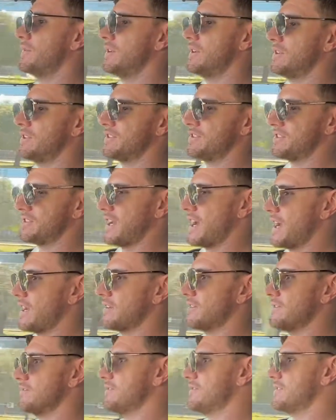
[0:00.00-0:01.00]

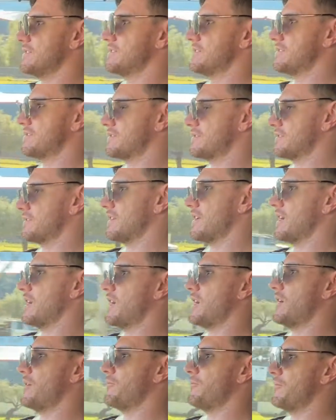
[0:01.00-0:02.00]
standard this
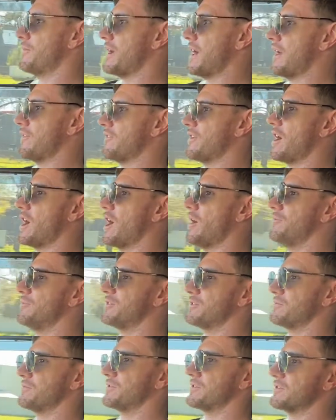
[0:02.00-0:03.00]
at the
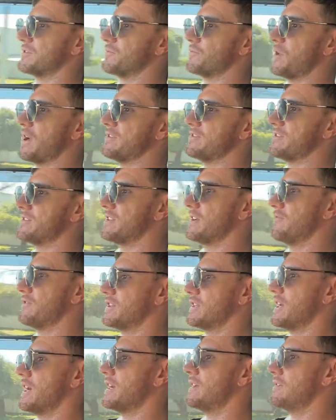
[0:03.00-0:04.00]
hubs was
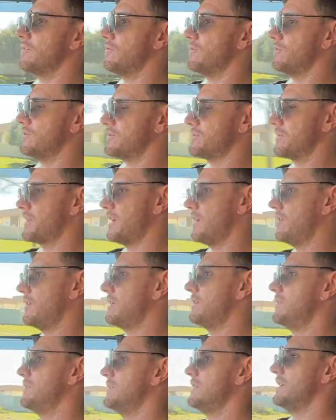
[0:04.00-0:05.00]
178
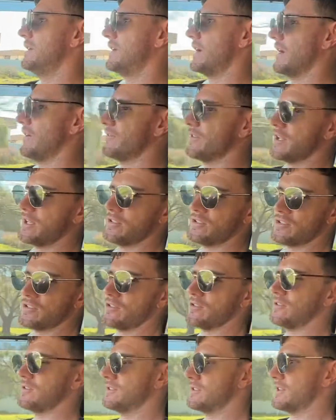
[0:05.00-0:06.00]
horsepower, and then
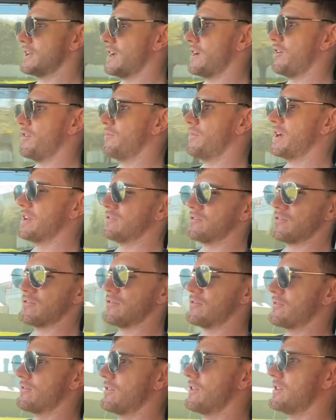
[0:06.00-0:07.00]
tuned now I'm at
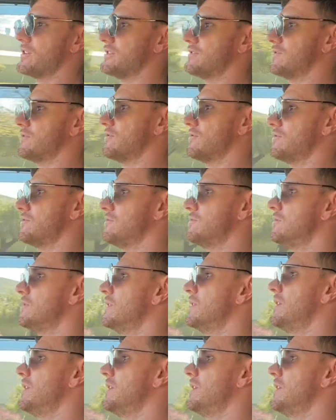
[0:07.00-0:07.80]
232.